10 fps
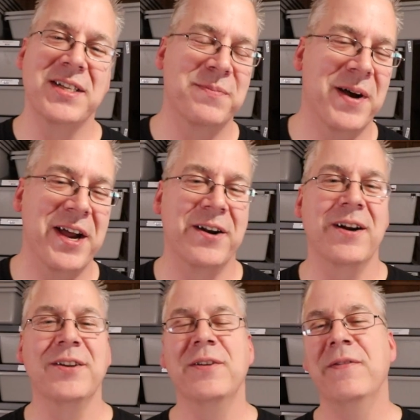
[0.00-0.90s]
a spider
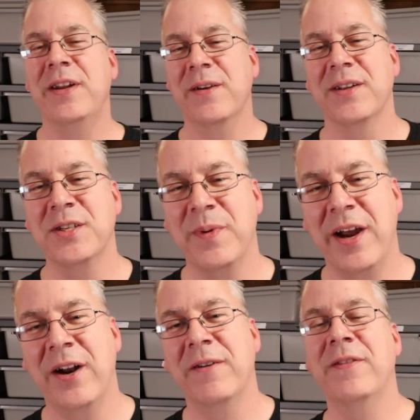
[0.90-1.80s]
and I'll do a video on the spider,